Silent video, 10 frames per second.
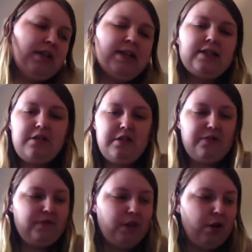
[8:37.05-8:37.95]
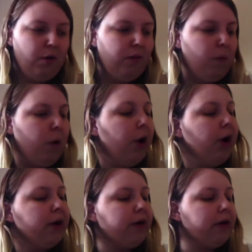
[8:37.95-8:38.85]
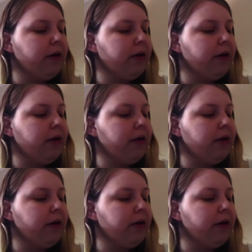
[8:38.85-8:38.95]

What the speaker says: nice color for, you know, for work.